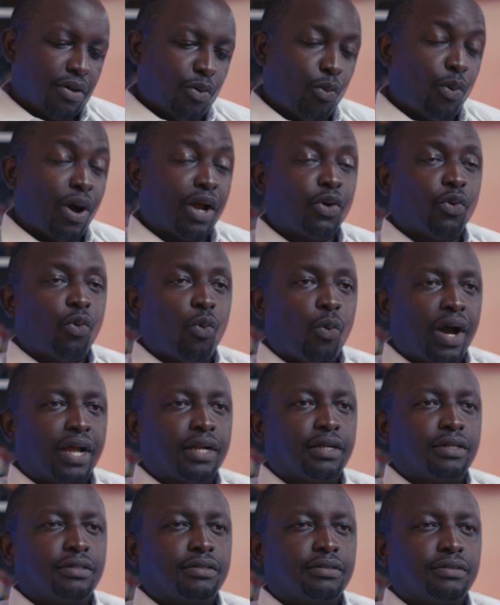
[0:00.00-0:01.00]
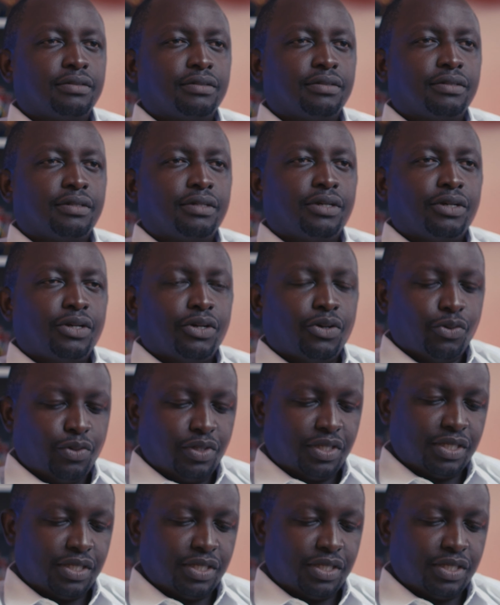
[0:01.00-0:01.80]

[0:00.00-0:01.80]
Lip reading: 101, which